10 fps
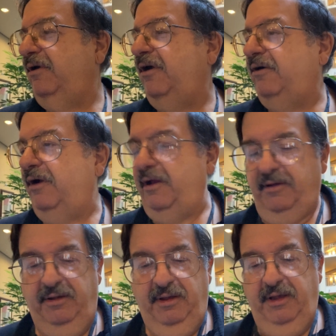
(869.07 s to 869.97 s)
All right.
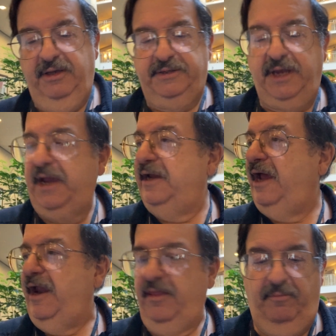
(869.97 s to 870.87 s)
Second
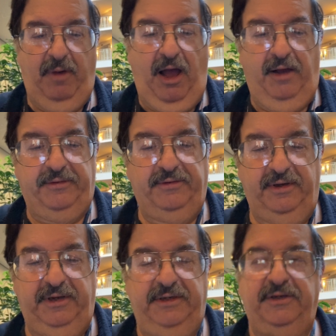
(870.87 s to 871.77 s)
out of the box,
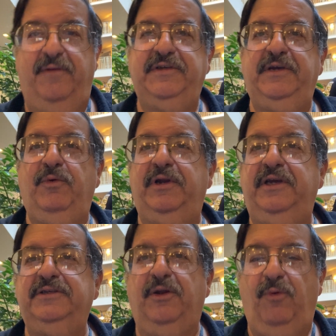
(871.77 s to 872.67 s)
look at these. You haven't seen one of
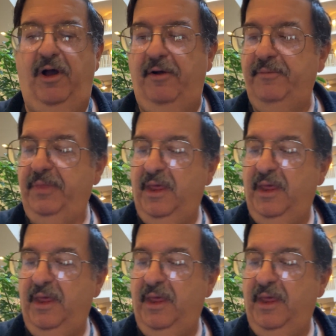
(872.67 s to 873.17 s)
these in a while.